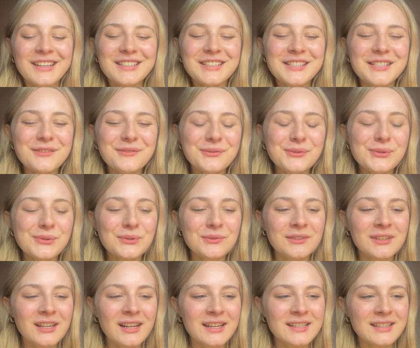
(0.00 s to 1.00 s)
difficult
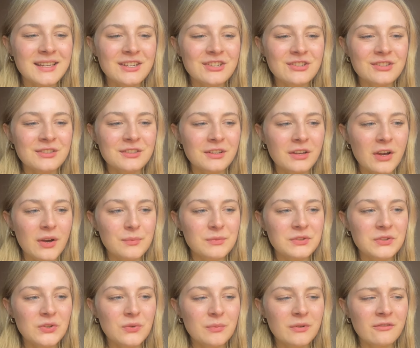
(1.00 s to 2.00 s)
realization to come
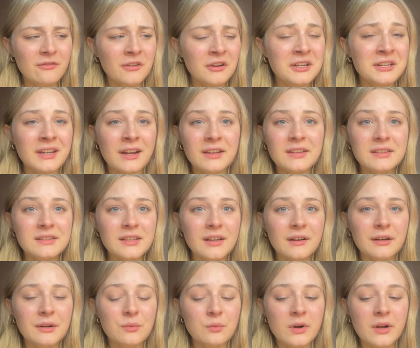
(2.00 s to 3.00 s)
to, but a very
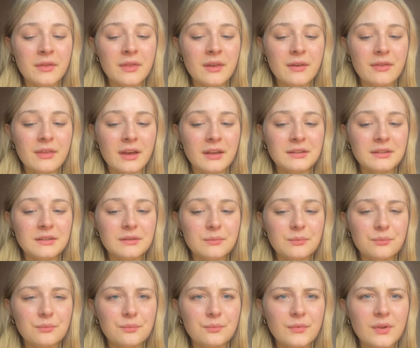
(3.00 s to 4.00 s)
necessary one, that
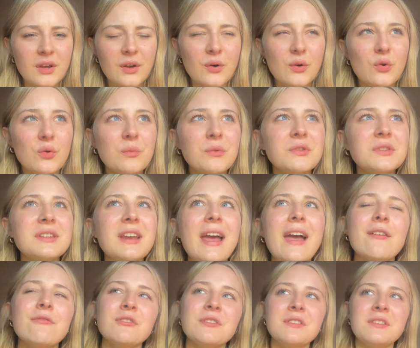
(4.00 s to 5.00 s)
almost
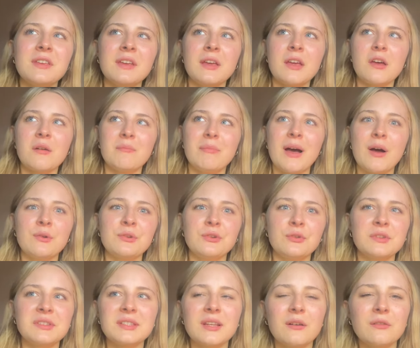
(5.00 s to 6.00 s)
everything about
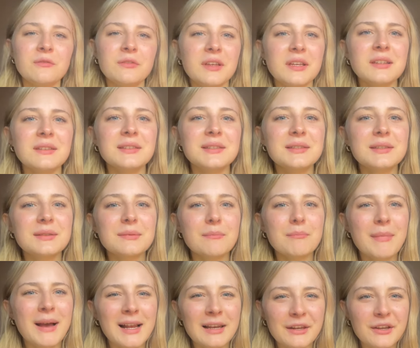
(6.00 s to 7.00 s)
yourself is
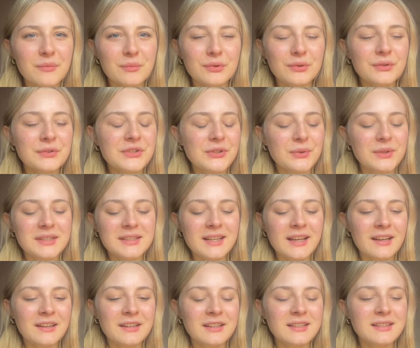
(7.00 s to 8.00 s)
malleable to a
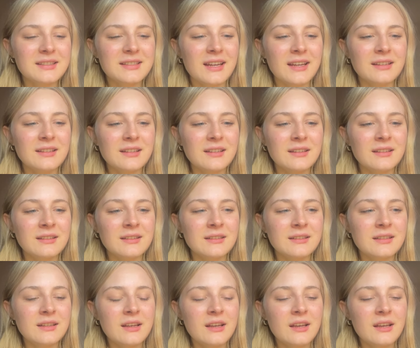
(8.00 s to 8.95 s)
certain extent, and